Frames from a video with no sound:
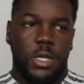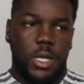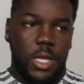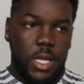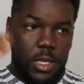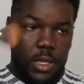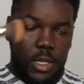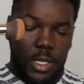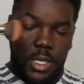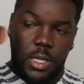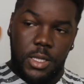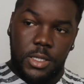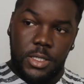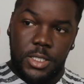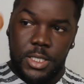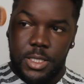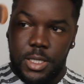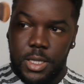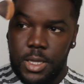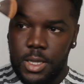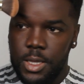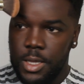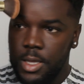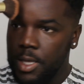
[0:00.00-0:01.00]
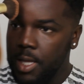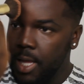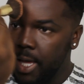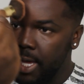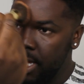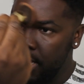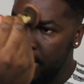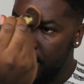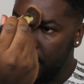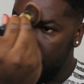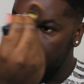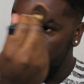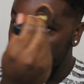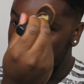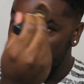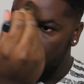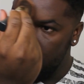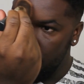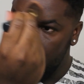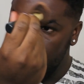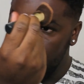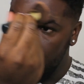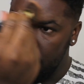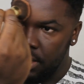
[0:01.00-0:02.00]
And then just lightly
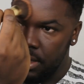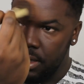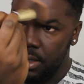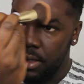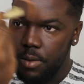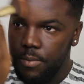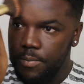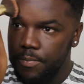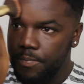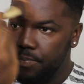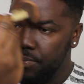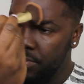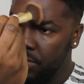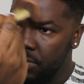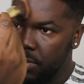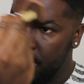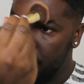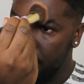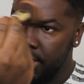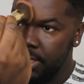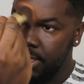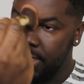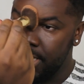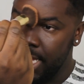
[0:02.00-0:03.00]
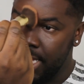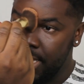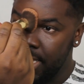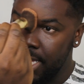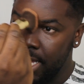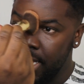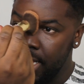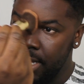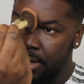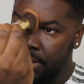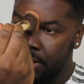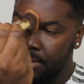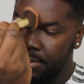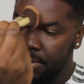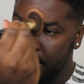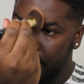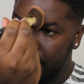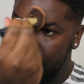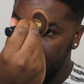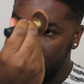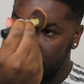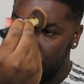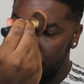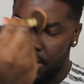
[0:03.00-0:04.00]
set that into
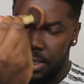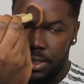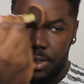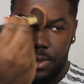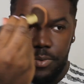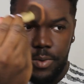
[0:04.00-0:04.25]
place.